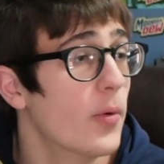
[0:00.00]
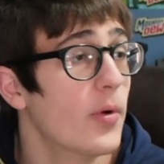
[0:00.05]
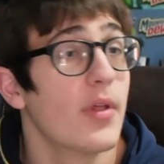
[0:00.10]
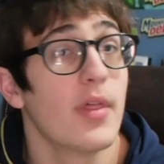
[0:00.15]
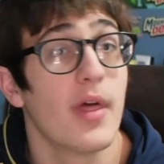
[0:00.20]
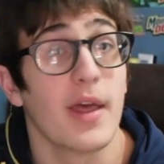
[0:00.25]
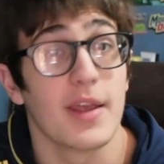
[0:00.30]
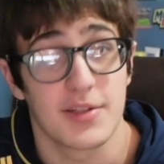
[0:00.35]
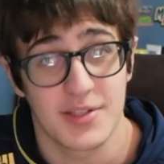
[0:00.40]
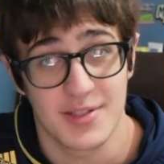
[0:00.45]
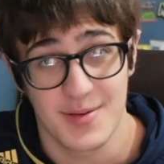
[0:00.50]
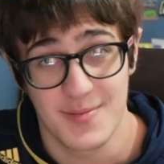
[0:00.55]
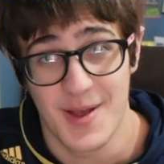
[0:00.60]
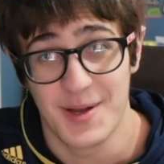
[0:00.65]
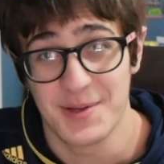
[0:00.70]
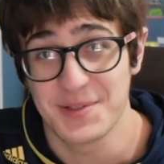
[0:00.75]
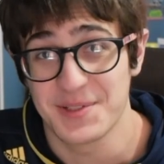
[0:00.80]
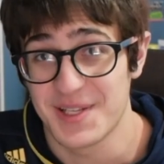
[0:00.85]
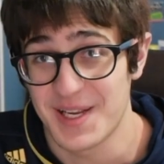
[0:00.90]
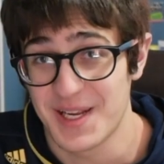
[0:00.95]
That
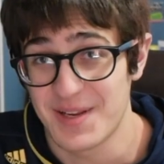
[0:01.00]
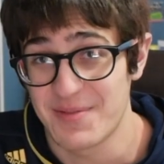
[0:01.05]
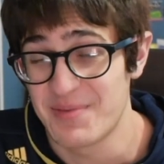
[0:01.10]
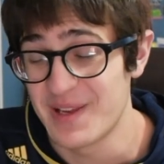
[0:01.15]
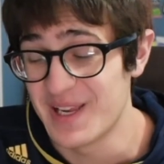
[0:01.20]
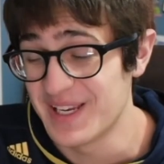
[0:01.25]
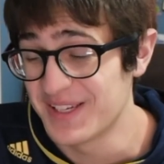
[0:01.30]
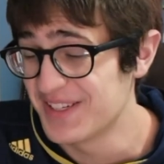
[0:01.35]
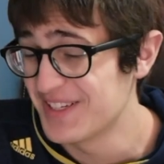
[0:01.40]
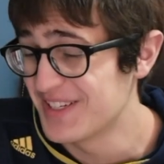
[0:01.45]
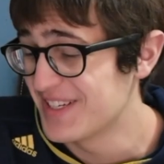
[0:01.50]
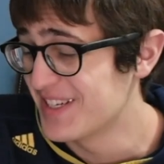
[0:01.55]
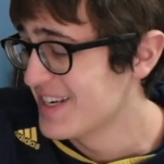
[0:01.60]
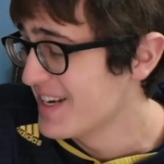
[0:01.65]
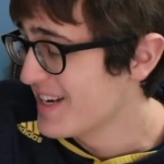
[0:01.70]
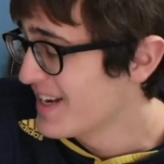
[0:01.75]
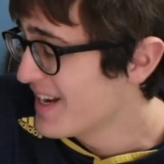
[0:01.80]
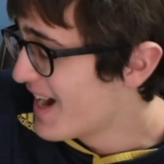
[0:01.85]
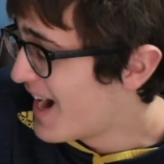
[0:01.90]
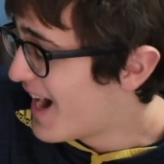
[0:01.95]
smells like peach
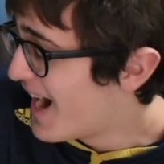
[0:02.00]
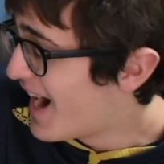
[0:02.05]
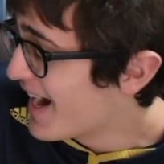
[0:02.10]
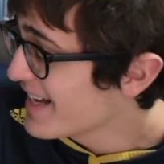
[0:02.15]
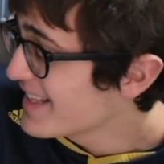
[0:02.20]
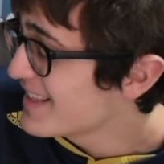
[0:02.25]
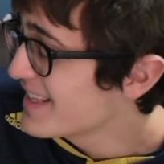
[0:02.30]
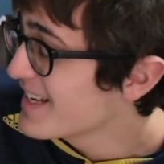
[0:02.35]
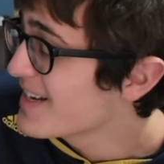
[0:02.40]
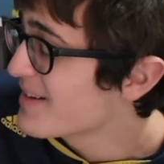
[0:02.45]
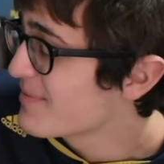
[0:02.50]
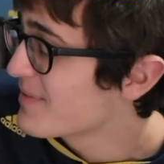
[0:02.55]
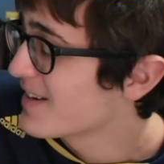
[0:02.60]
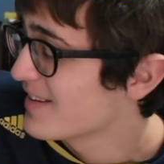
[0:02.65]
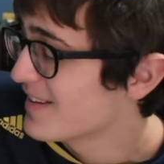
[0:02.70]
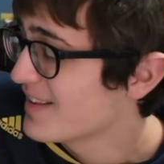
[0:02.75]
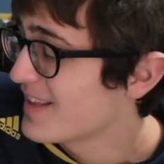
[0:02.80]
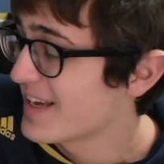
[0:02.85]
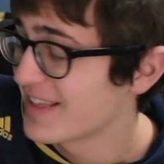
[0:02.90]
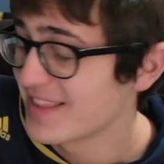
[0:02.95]
tea. I think I'm gonna
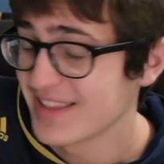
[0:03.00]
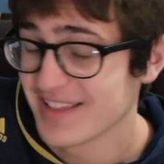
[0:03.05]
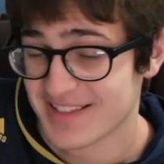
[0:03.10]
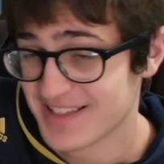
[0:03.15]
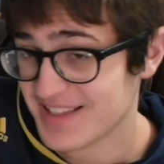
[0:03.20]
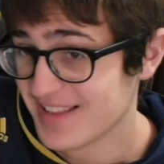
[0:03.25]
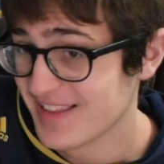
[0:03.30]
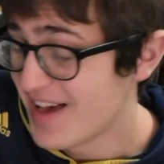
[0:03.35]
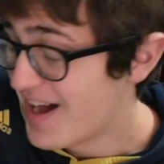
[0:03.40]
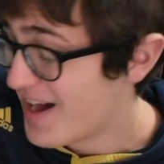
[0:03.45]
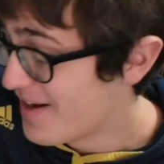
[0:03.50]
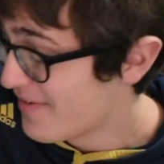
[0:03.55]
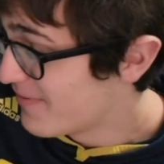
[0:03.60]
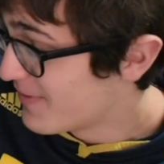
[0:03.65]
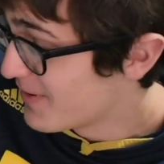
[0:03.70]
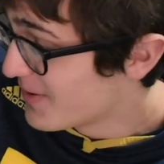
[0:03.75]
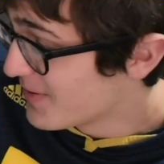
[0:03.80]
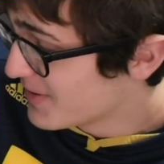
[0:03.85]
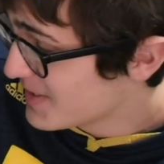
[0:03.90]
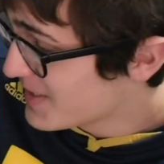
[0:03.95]
like this a lot,
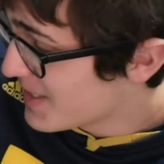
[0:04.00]
folks.